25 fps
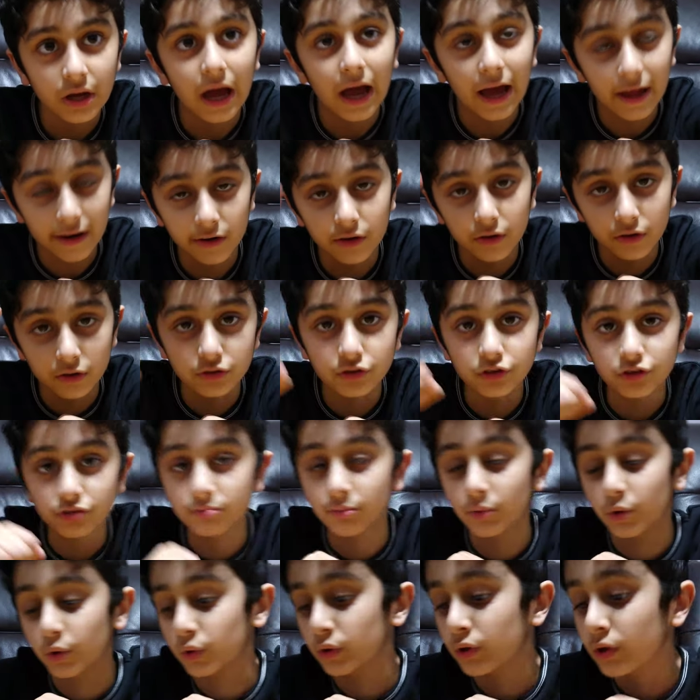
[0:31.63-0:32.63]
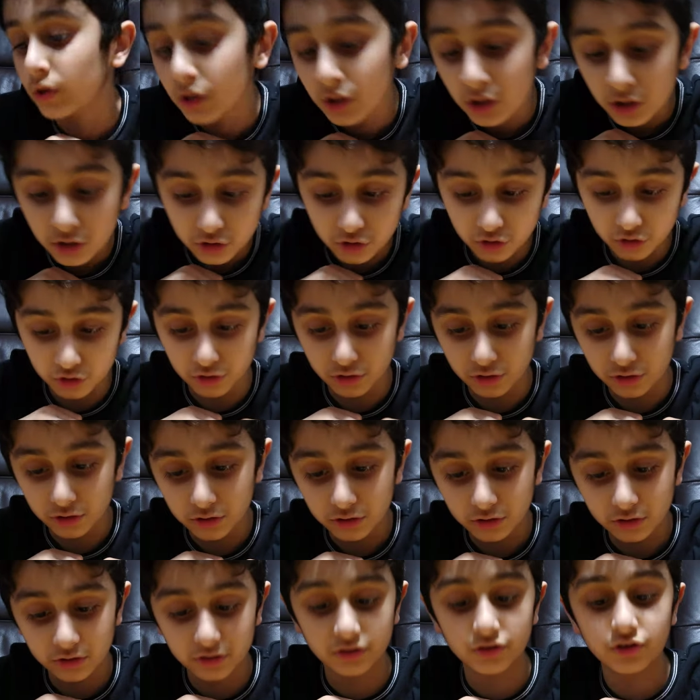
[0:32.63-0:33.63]
and lots more.
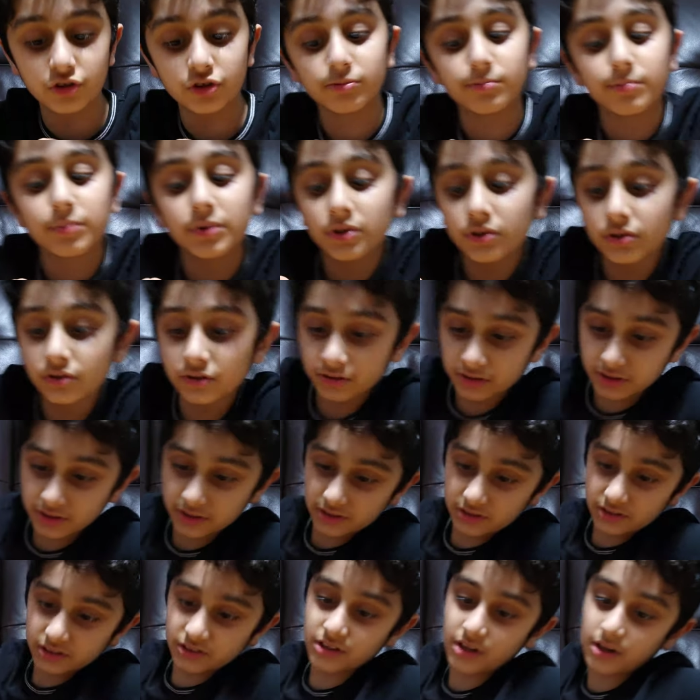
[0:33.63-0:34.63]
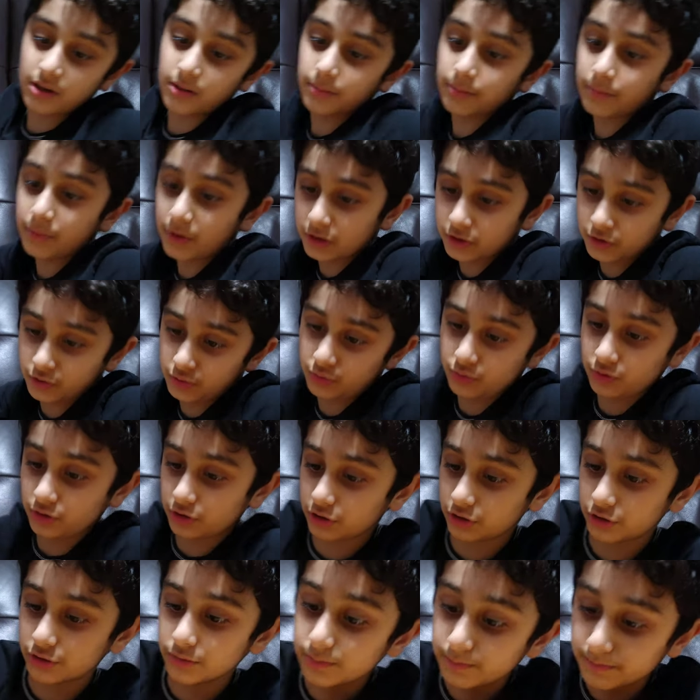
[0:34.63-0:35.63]
So to build this um, puzzle
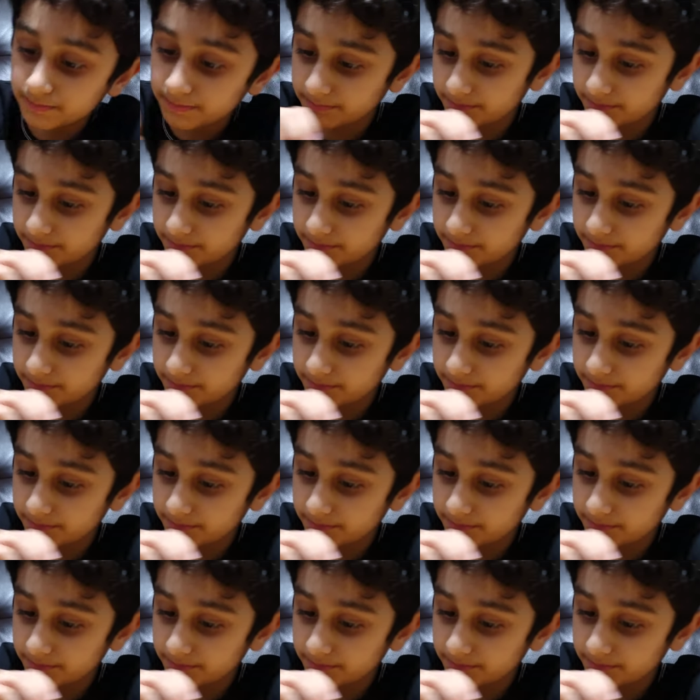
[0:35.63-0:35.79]
cube,